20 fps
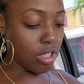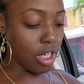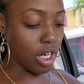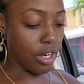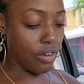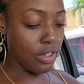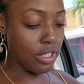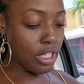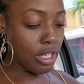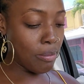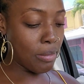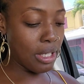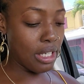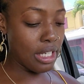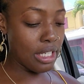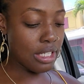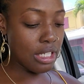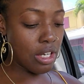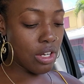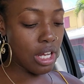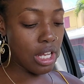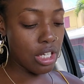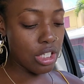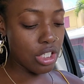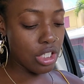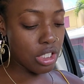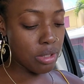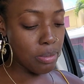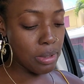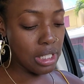every time I eat out, I'd
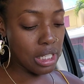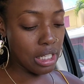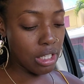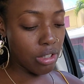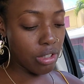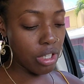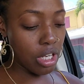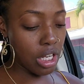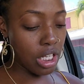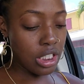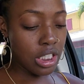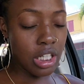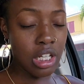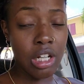just be like, oh gosh,